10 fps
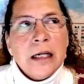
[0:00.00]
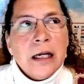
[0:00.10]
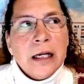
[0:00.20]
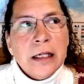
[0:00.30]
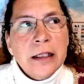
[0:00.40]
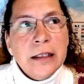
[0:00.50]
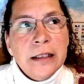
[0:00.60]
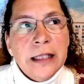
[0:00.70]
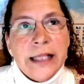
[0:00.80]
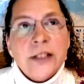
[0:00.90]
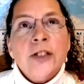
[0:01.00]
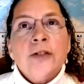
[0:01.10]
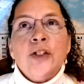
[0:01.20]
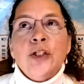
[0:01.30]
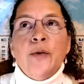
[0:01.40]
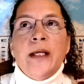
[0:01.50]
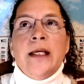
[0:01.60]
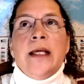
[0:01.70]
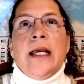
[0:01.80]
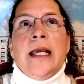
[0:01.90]
Unless you're
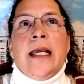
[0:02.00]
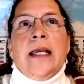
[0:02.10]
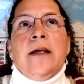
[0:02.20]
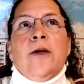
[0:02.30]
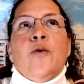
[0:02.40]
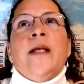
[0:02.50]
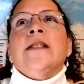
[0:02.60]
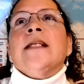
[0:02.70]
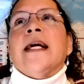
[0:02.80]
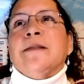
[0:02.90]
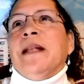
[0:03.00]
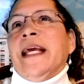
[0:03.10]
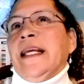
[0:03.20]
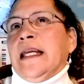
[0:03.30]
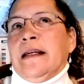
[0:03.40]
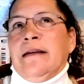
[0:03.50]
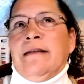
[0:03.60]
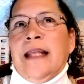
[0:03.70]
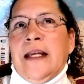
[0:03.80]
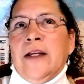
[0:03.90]
doing a queen size blanket,
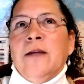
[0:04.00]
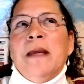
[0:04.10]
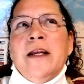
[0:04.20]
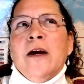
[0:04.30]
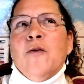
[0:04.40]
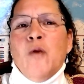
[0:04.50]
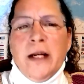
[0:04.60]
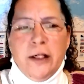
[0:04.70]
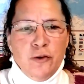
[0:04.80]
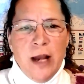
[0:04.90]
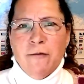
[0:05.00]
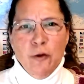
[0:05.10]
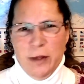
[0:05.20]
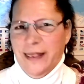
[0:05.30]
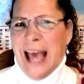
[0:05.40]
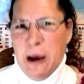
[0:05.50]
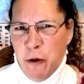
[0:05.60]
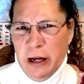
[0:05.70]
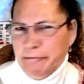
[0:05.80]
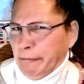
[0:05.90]
then you may not want to travel with that
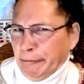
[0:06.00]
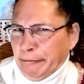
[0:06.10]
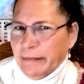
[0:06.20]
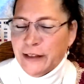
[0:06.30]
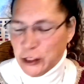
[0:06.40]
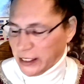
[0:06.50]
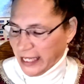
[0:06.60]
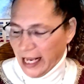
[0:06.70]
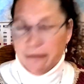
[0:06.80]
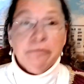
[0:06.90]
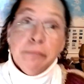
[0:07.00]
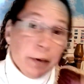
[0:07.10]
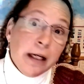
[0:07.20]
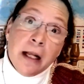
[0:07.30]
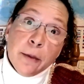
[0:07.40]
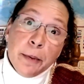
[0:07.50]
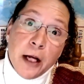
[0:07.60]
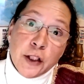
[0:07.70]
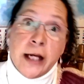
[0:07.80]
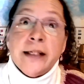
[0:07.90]
one. Just saying, bring another project.